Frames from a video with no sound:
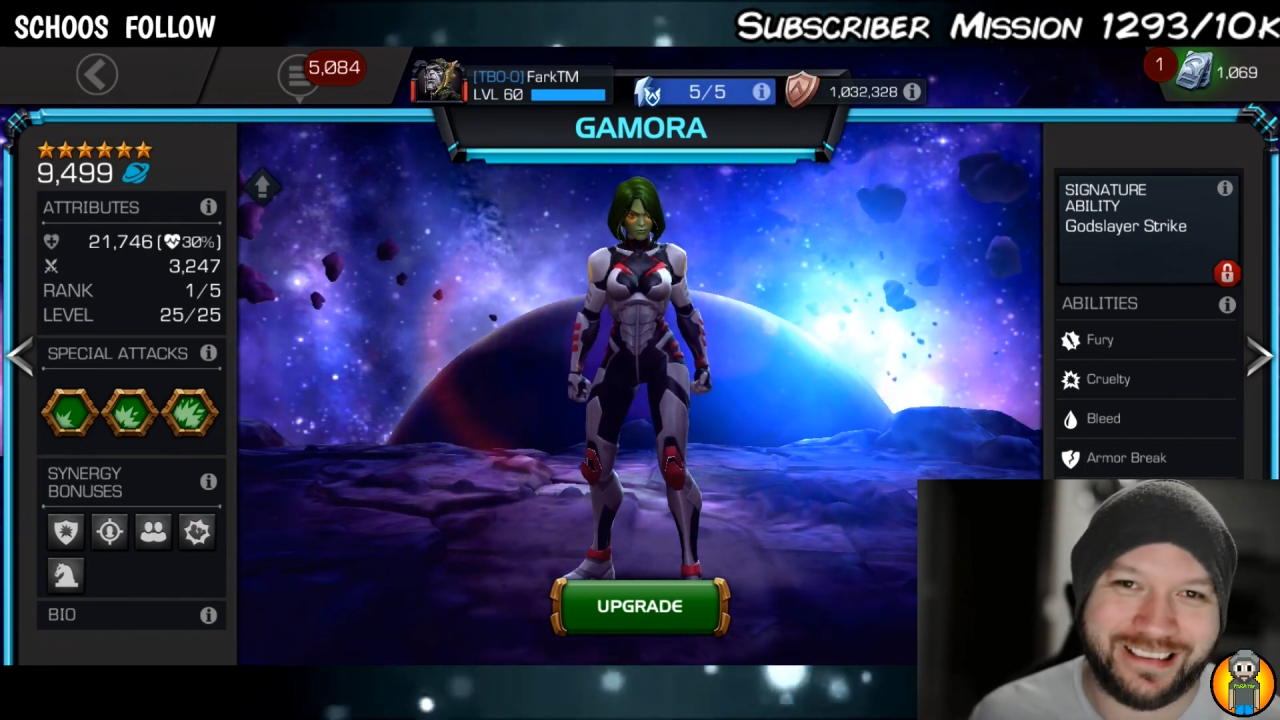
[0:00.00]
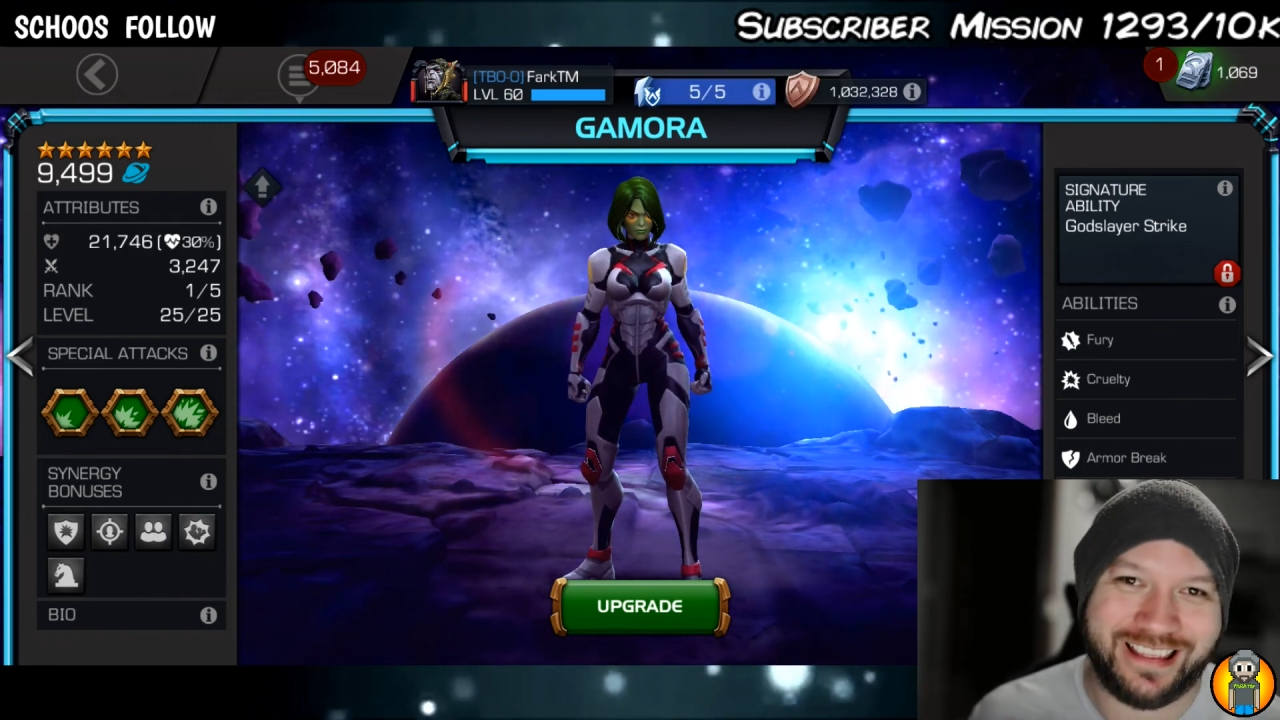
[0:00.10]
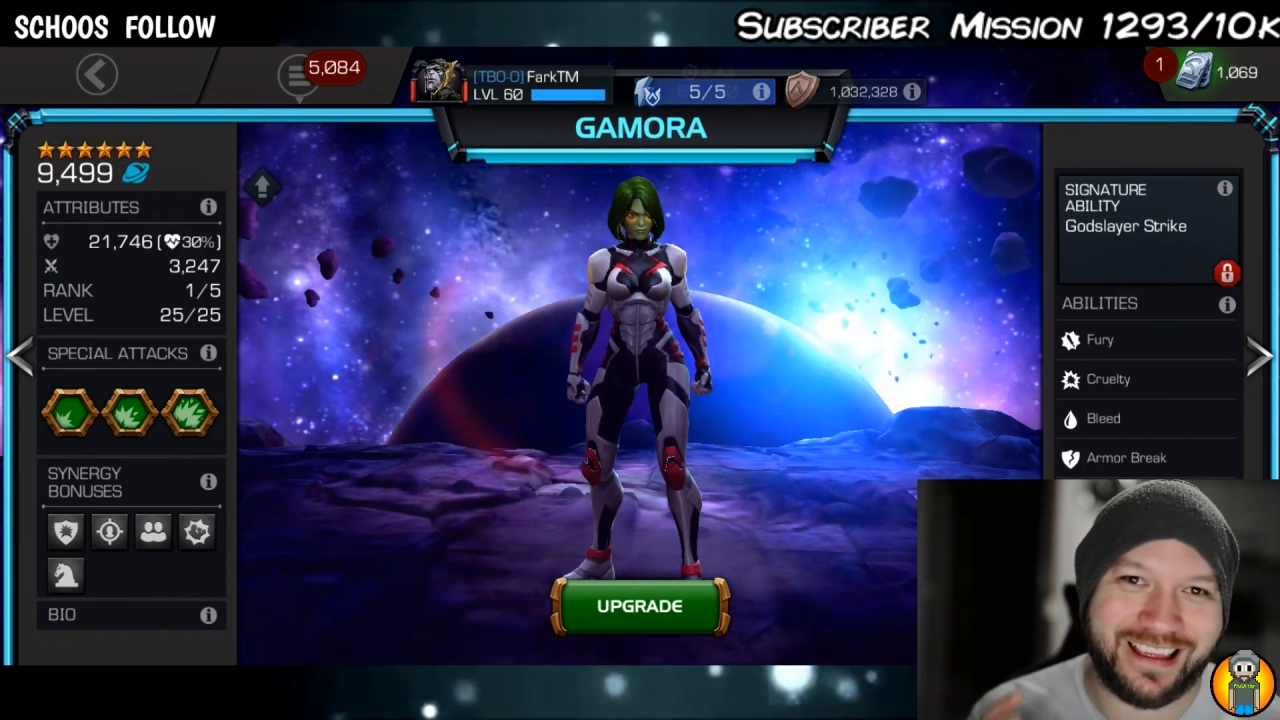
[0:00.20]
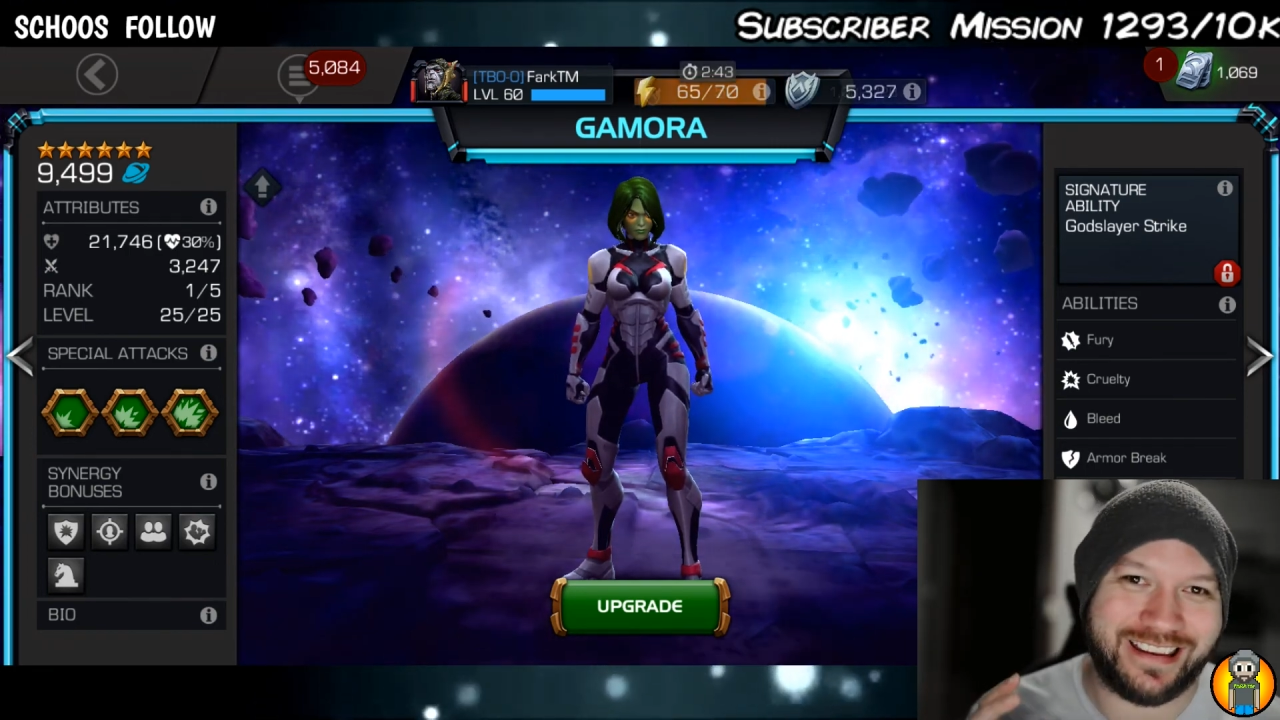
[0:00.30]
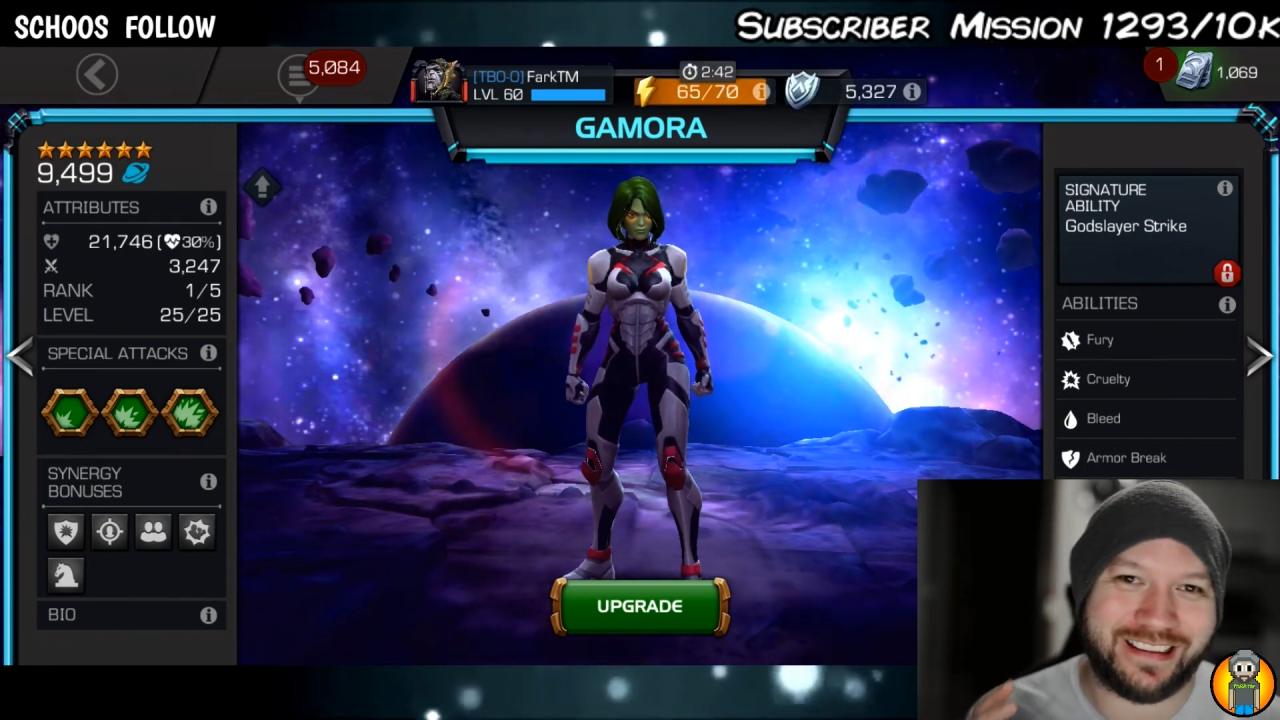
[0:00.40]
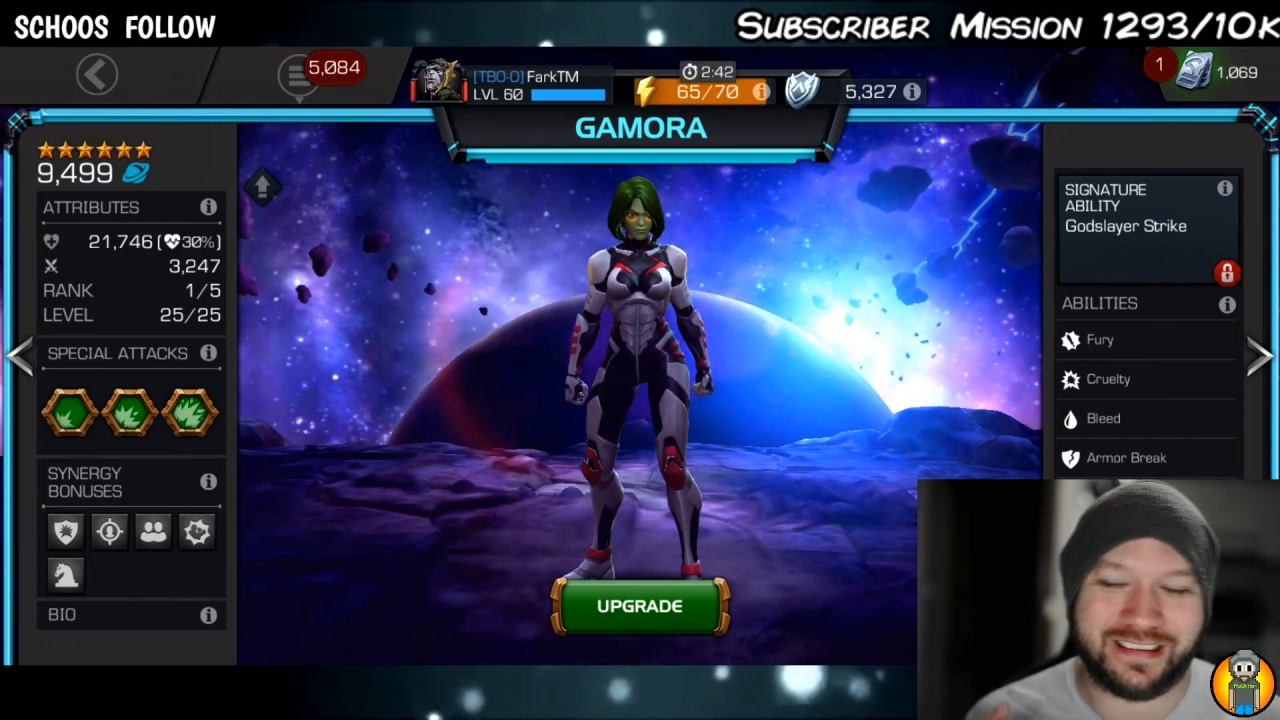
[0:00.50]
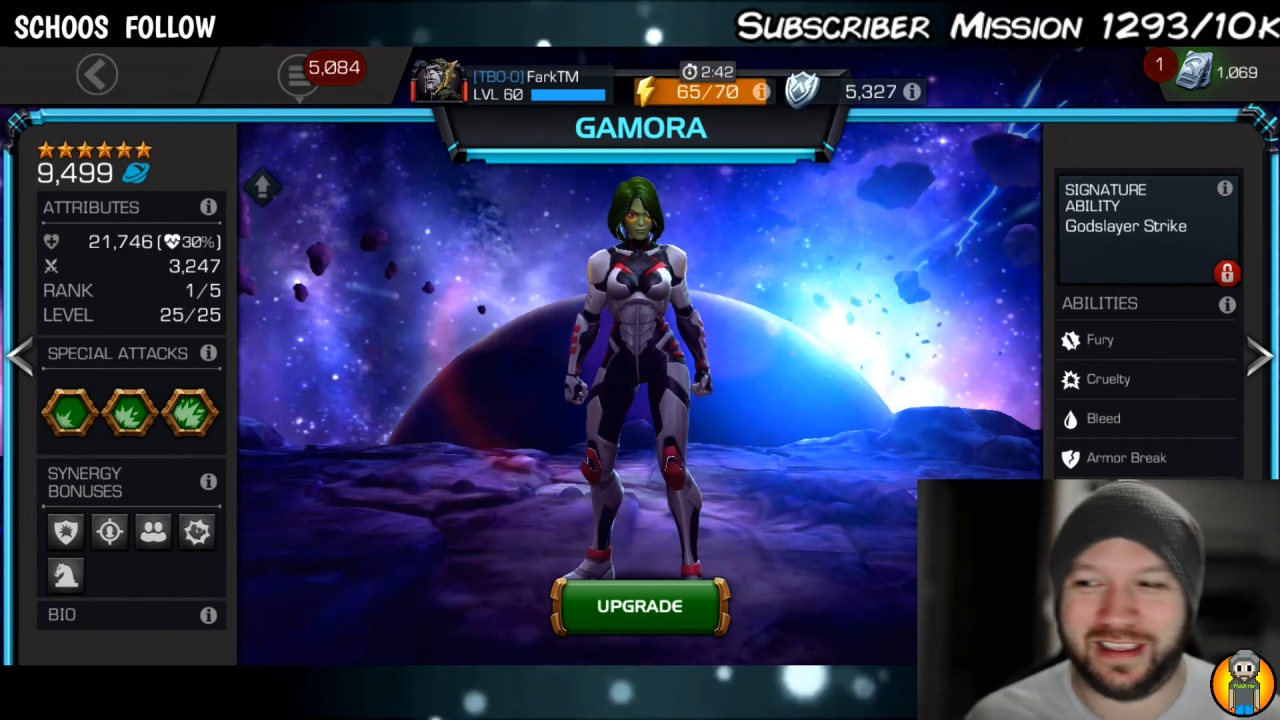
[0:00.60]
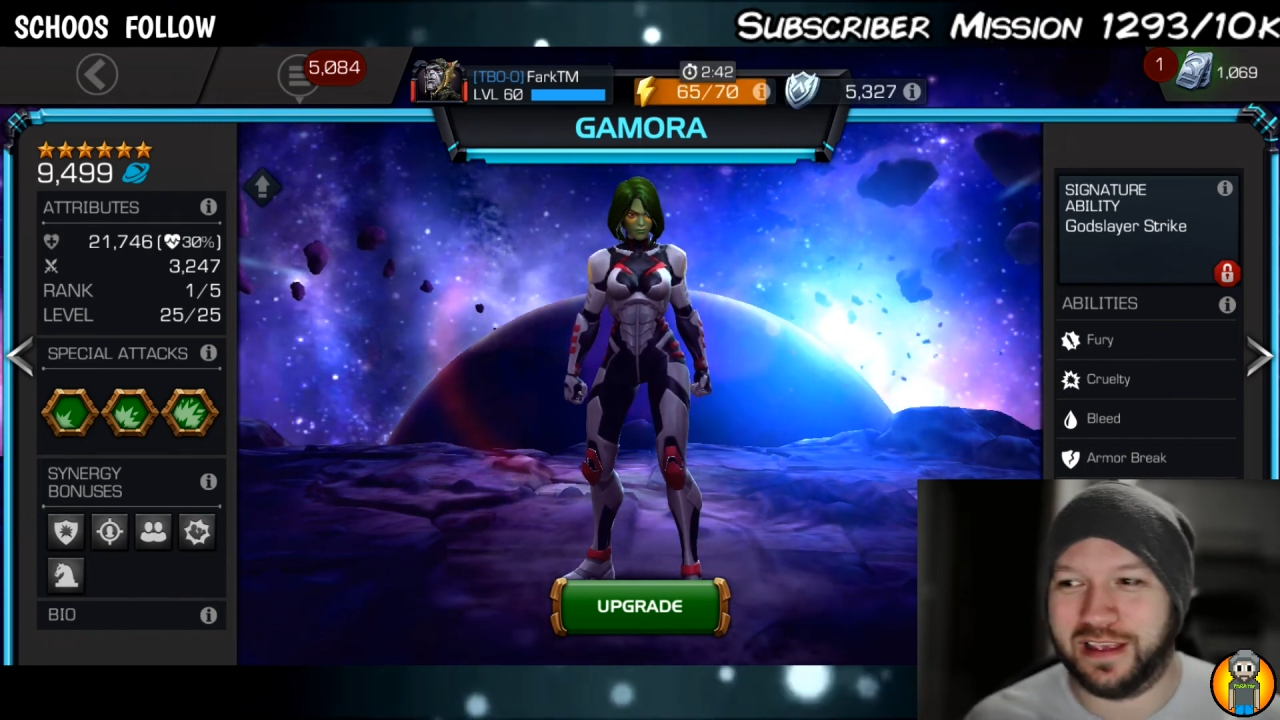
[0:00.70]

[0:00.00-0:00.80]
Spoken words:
that is